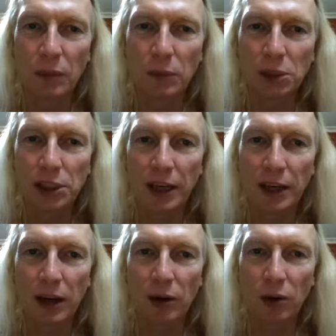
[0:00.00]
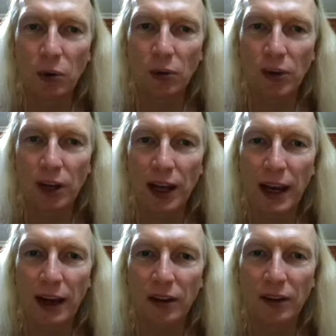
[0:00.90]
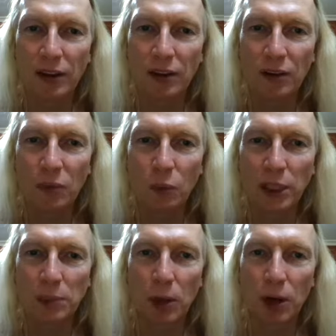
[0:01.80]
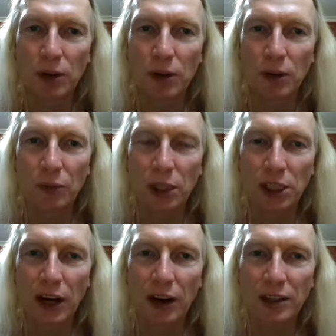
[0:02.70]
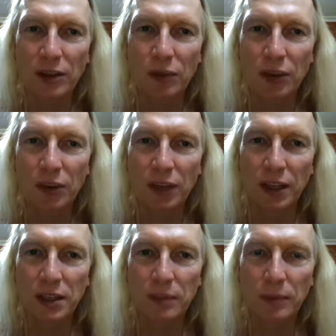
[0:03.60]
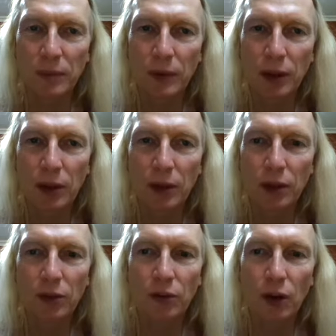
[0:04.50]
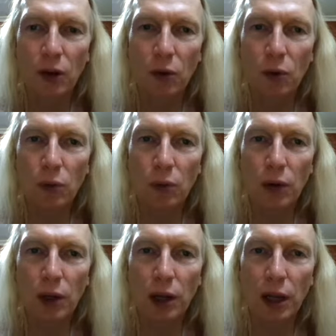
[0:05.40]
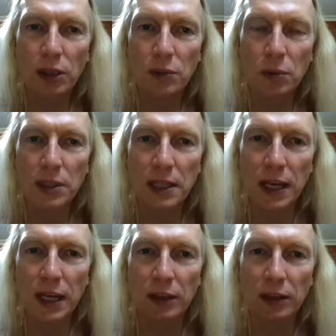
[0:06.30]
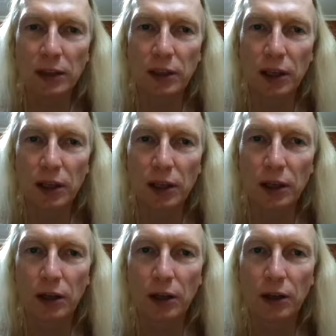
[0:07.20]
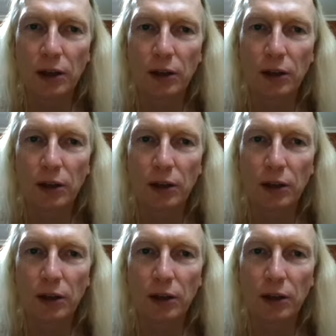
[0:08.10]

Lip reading: shared out who was going to act in which part of which character for the skit. So I just want to say that,